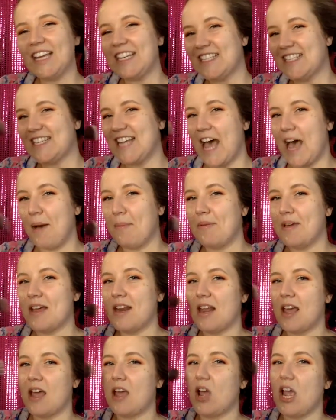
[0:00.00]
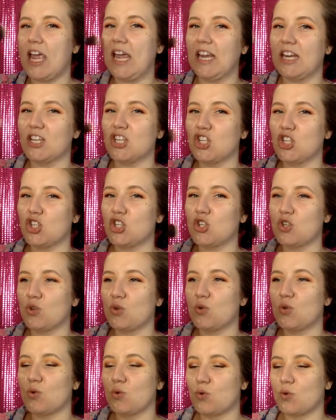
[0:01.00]
dab it
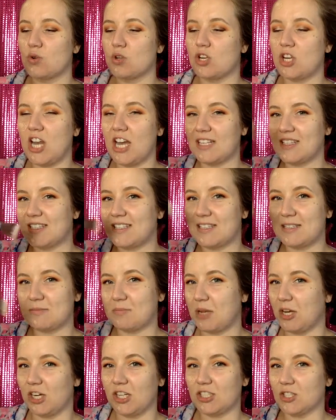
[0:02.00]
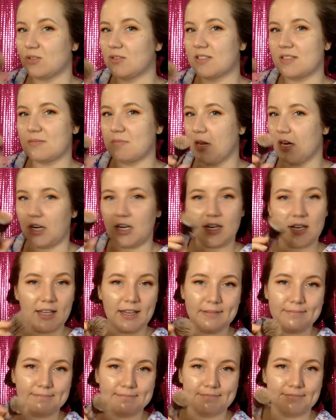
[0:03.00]
into, not smear it, don't smear
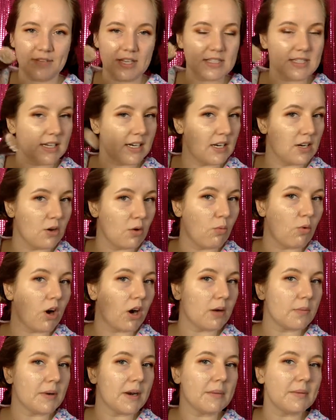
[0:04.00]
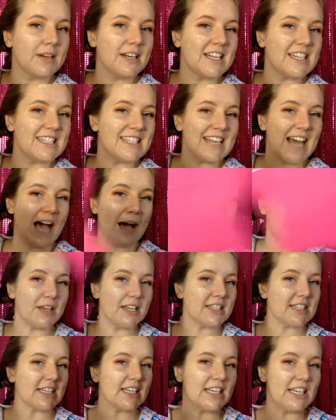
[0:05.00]
it, that's not gonna work, but I'm gonna dab
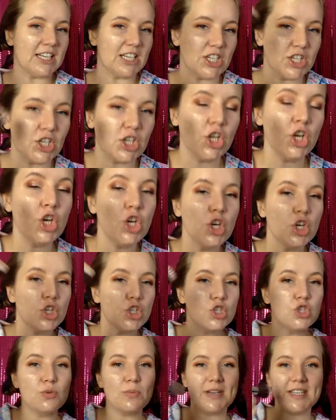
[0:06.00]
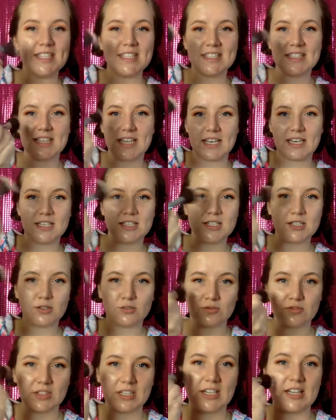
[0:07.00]
it in to my skin to
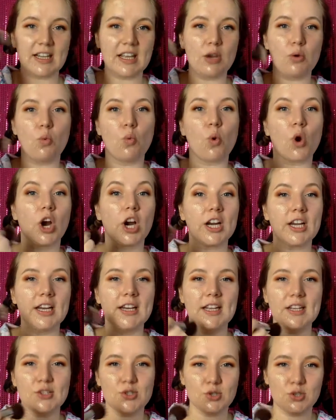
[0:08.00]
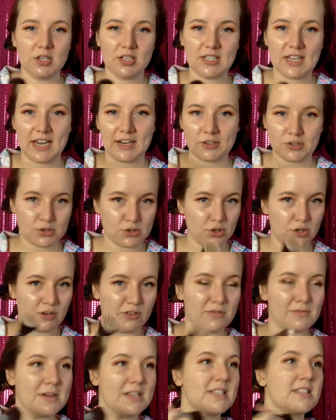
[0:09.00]
really work it into the texture
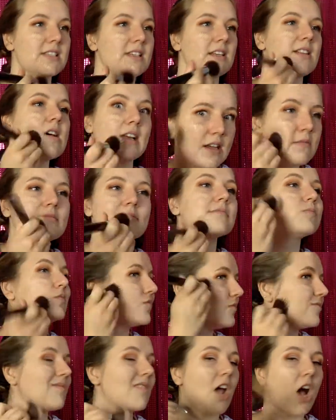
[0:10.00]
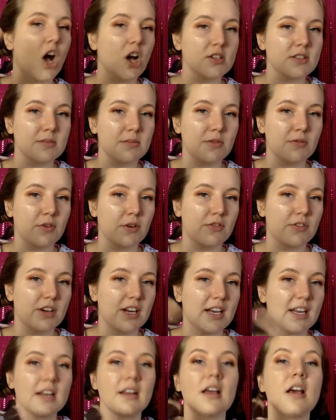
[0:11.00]
of my skin. Also, before I
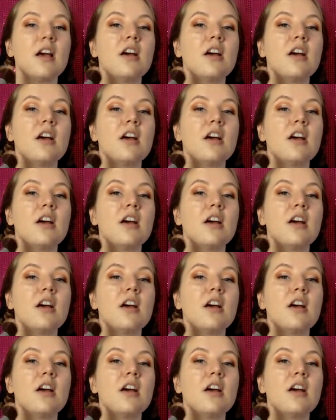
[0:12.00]
forget it,